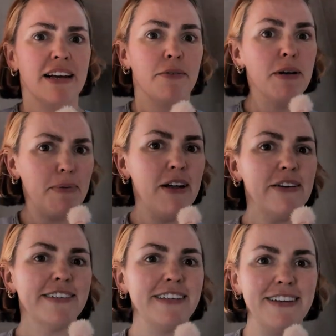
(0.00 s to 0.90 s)
We're
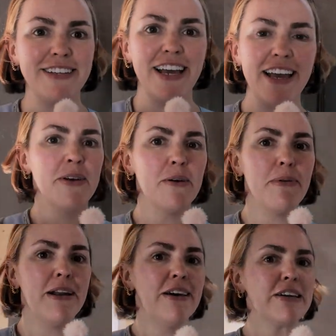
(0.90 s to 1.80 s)
plastered. We've got
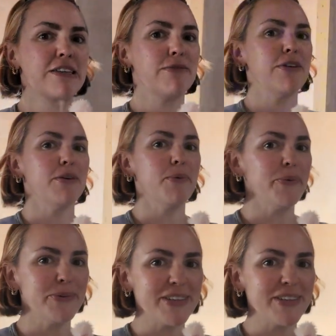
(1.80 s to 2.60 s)
plaster on the walls,